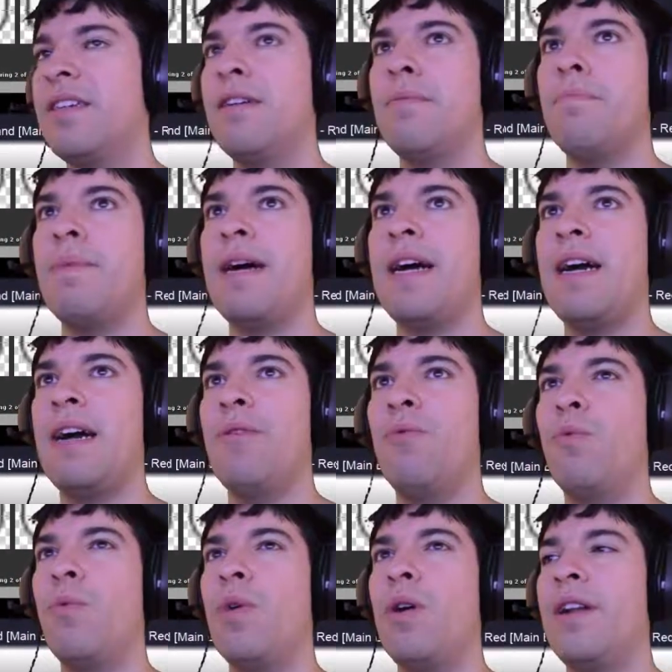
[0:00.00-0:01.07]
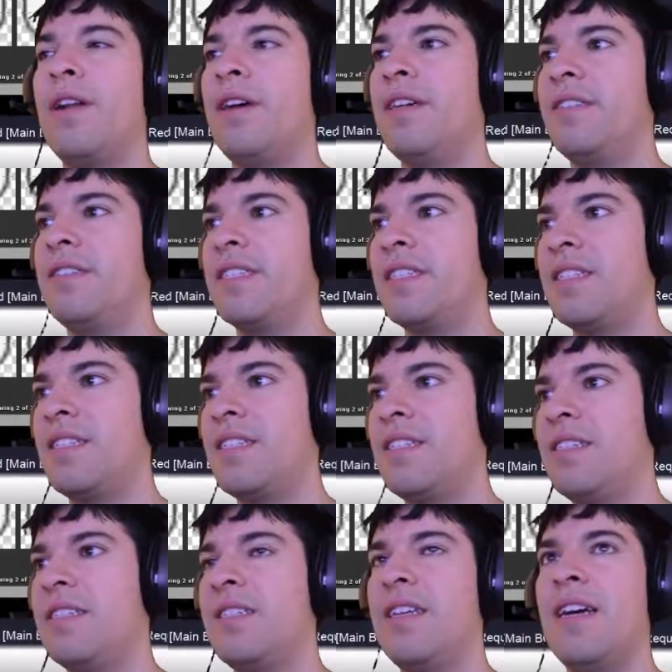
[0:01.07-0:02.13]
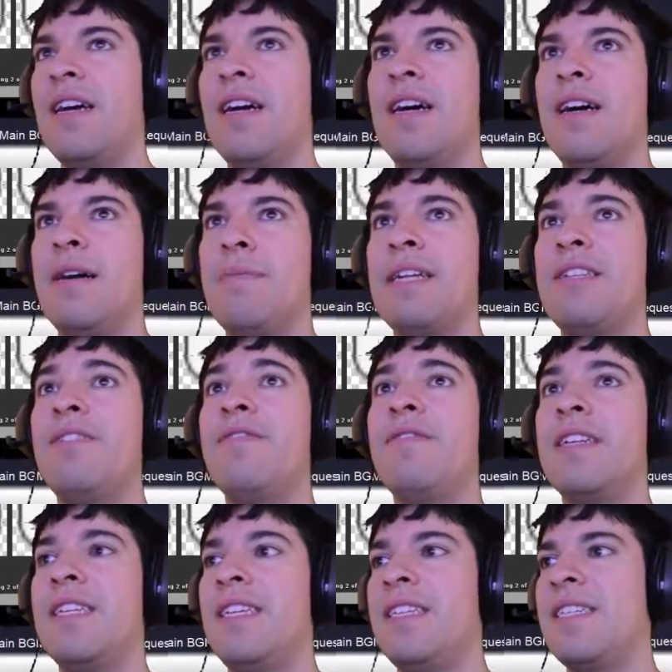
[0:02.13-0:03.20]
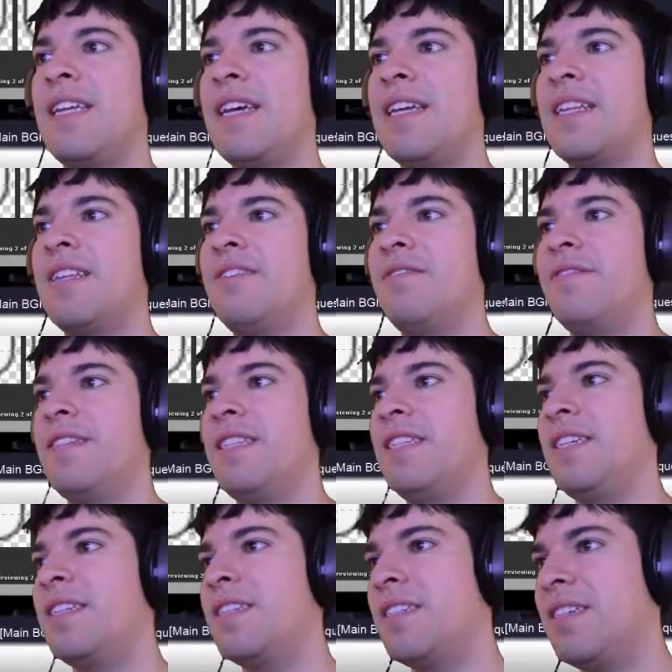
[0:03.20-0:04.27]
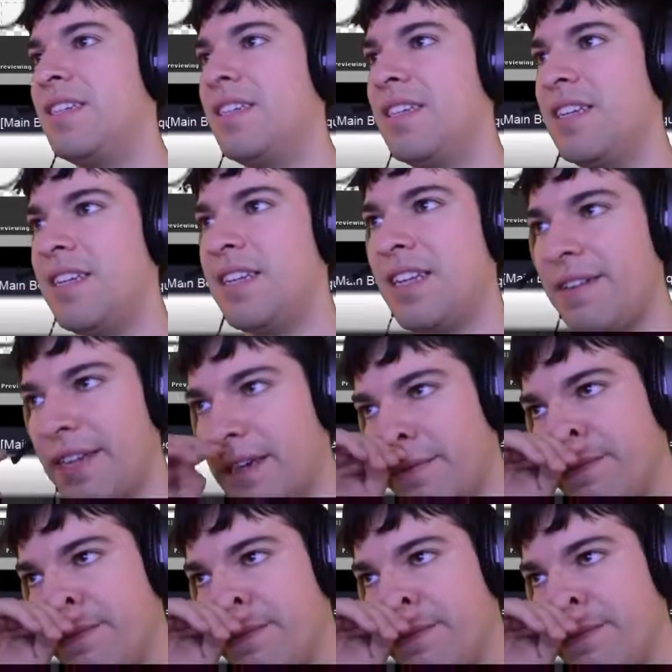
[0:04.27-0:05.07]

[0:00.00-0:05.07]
by 100s. By 250s. I like the 250s. There we go.